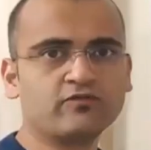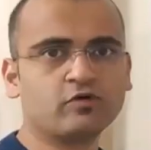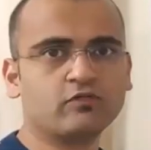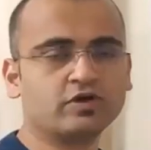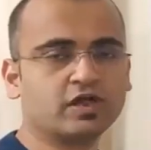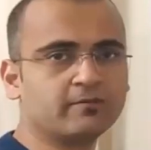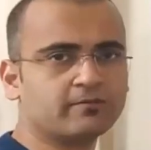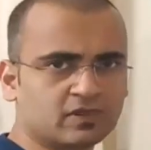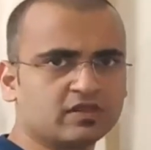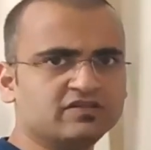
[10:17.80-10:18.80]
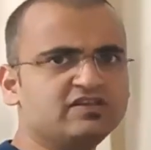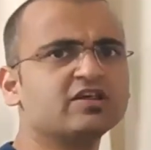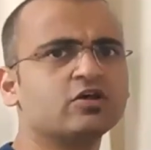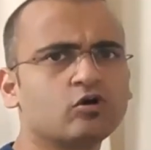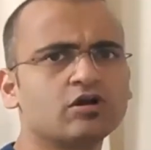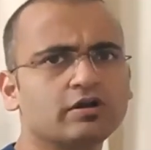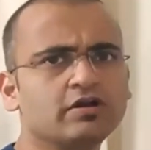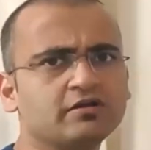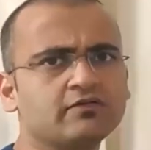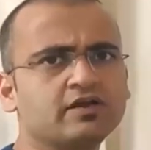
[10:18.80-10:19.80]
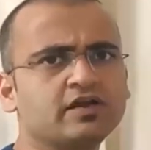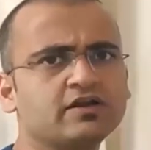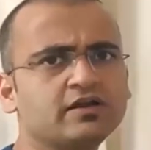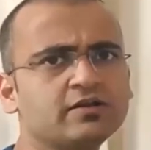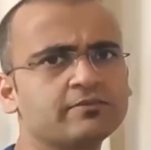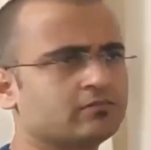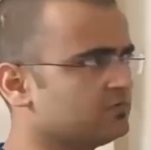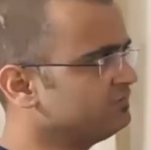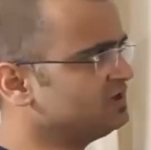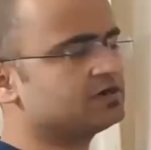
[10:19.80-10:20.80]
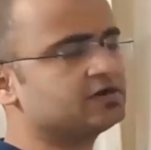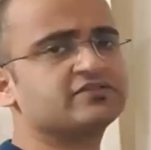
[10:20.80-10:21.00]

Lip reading: port forwarding. These are all interrelated. We'll